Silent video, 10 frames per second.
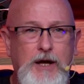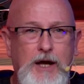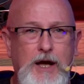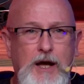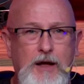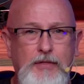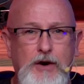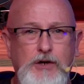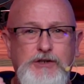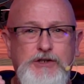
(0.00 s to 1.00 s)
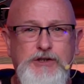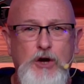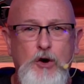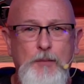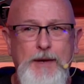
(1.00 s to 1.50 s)
There's
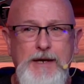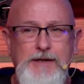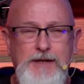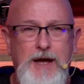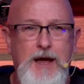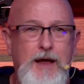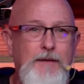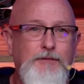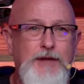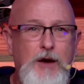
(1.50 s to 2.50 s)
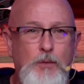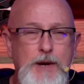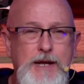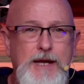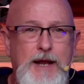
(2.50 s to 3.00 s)
so many times that
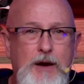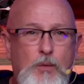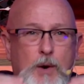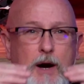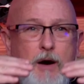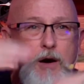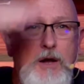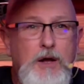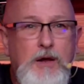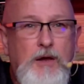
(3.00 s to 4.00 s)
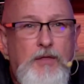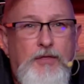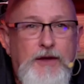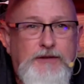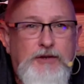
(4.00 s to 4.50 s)
we get it where
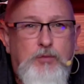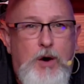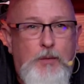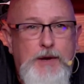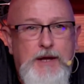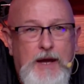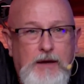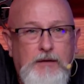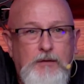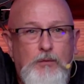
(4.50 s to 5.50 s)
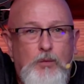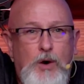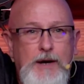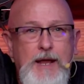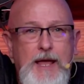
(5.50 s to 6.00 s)
this is what we get,
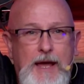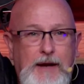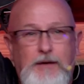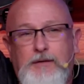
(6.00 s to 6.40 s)
one head.